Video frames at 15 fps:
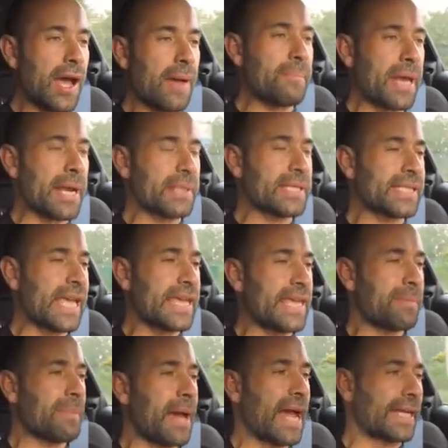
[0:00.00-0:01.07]
Better take
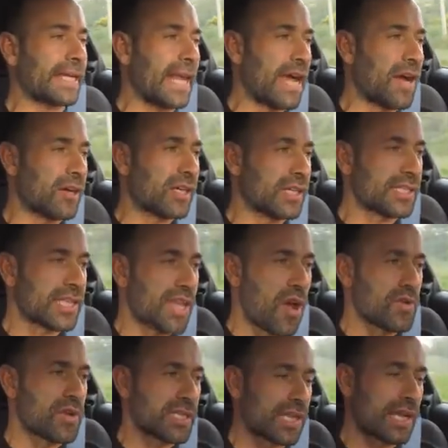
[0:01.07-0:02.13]
it back now, because the
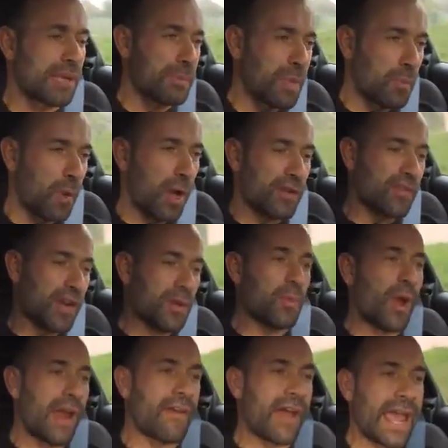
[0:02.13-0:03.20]
owner's going to be wondering
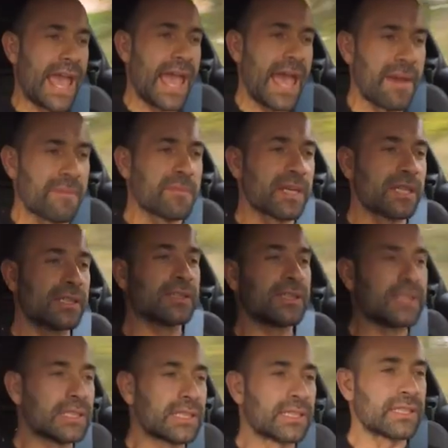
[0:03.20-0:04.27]
where I am.
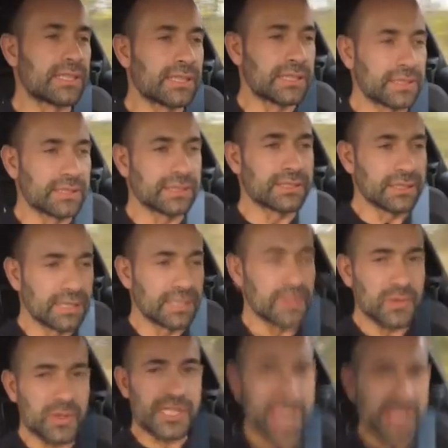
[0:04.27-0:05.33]

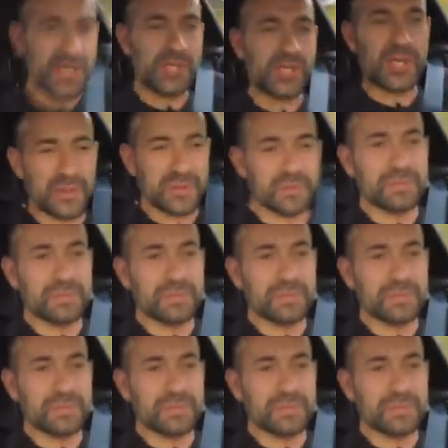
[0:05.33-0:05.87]
We'll see you soon.